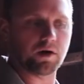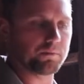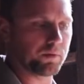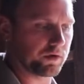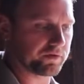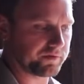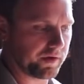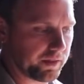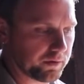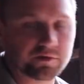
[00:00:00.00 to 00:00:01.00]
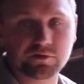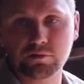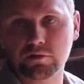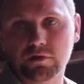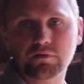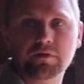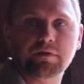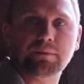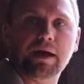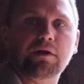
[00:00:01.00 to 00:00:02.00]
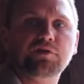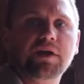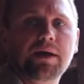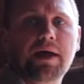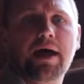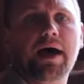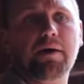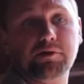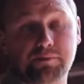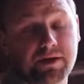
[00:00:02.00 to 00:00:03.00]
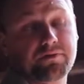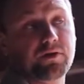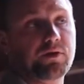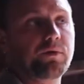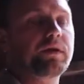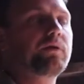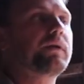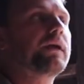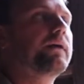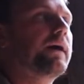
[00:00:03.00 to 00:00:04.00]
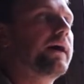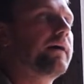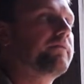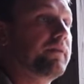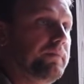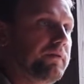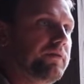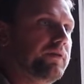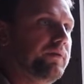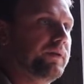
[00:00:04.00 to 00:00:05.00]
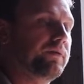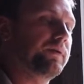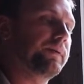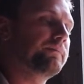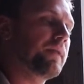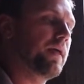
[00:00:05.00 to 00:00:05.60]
boar's father was 250 pounds, which is big for a Kune, very big for a Kune.